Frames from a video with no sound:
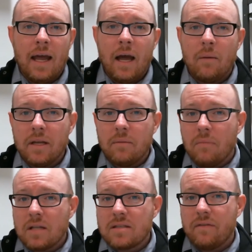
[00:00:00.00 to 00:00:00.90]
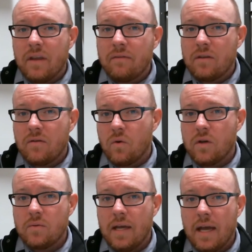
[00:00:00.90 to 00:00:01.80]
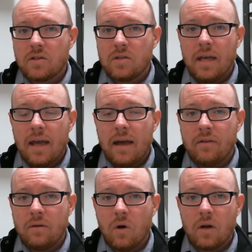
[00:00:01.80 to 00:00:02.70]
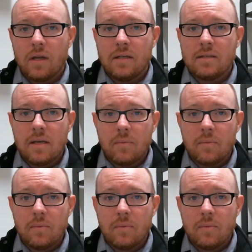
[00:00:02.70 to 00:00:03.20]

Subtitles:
how many months of inventory do we actually have on the market? And